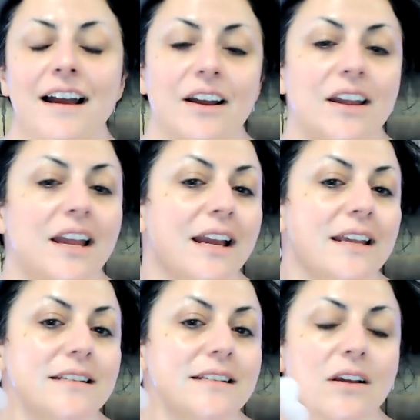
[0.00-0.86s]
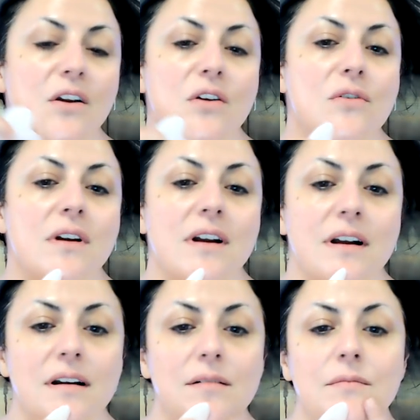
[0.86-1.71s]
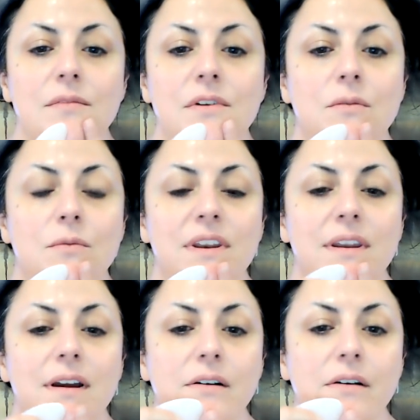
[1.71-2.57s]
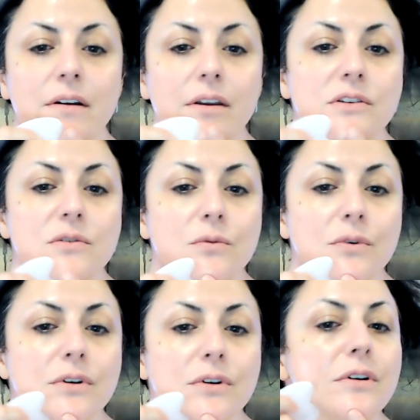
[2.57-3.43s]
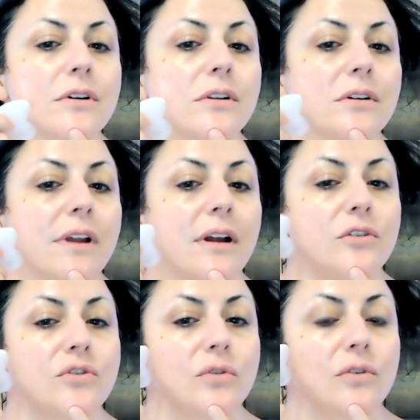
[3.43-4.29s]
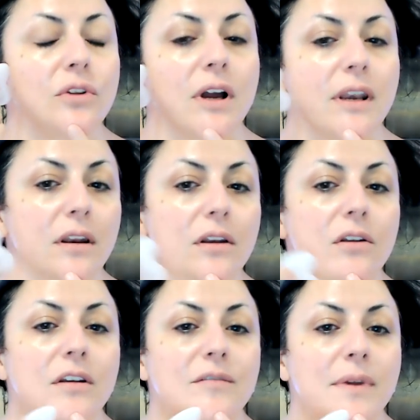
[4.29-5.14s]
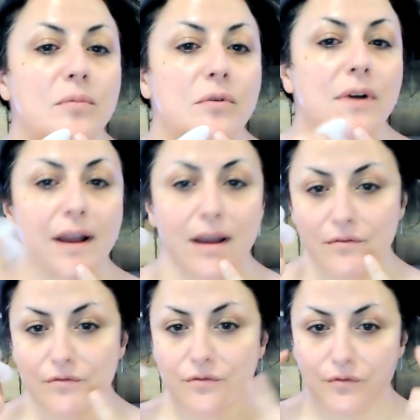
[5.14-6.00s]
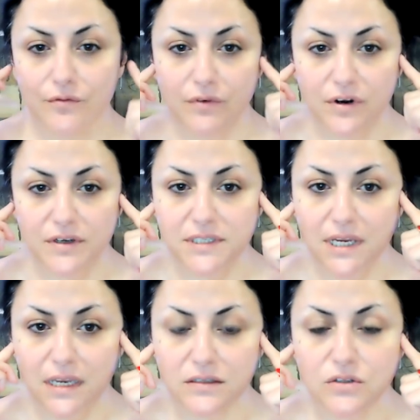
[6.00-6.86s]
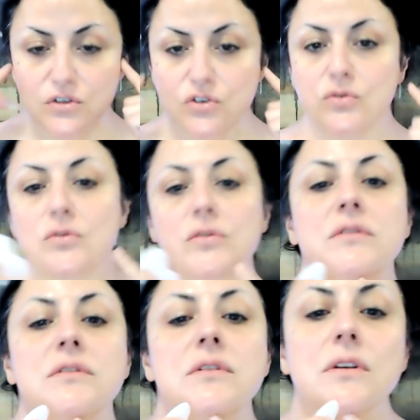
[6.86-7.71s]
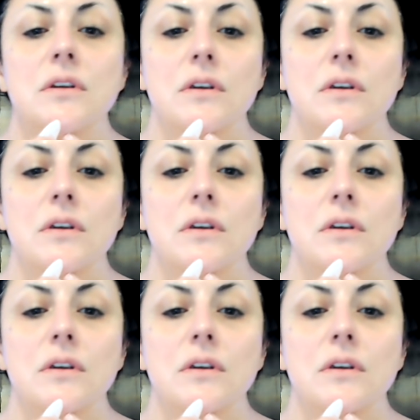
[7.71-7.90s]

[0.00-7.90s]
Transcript: Okay, so we're now going to work along our jawline, and a lot of people have very tense jaws.